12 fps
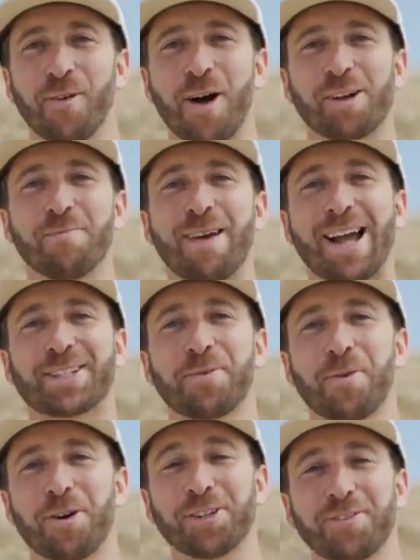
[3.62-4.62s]
Welcome back to
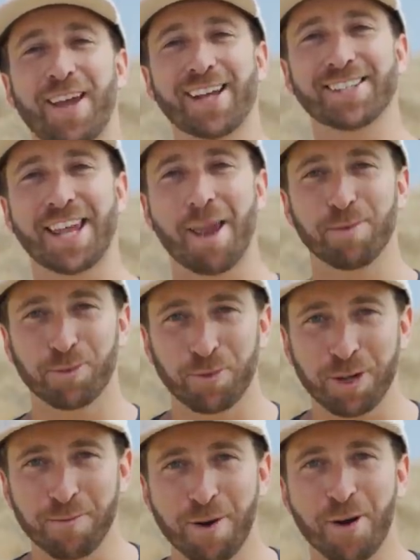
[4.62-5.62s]
World of X Games
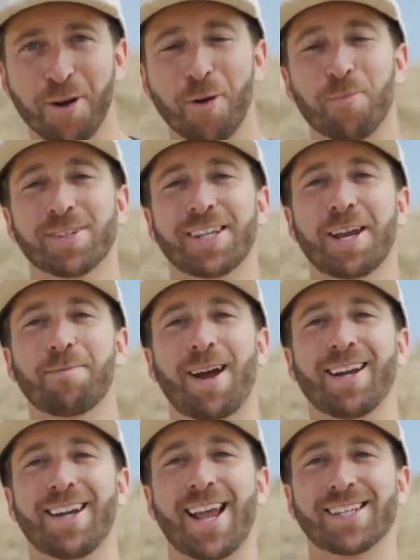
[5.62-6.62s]
Real Moto presented
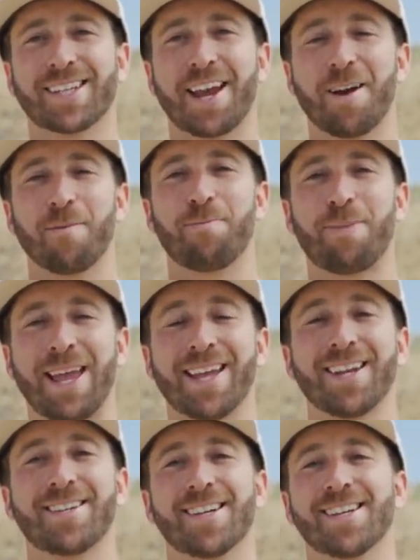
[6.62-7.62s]
by Care
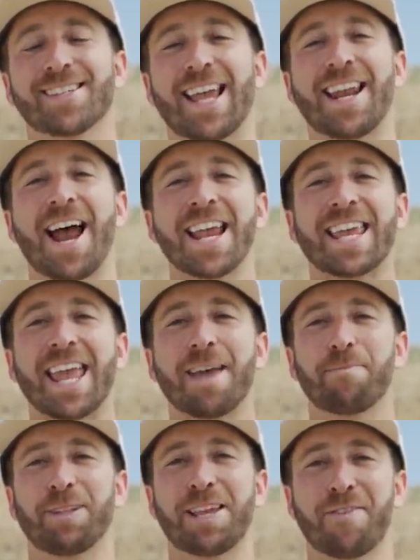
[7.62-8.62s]
Bandages. And I
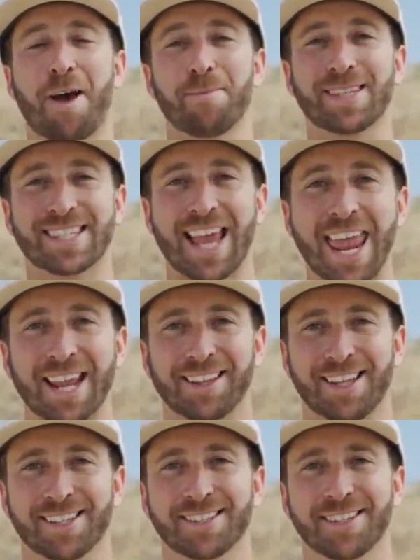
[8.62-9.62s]
can't believe I'm saying
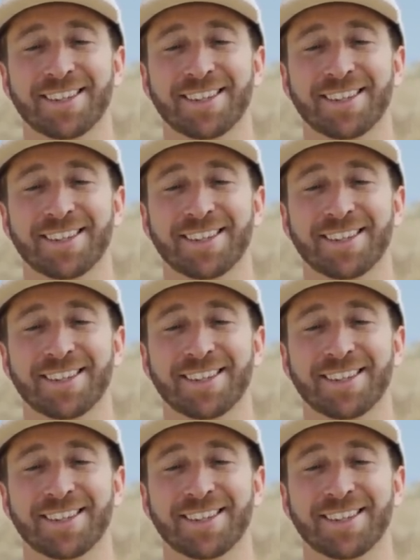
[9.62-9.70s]
this.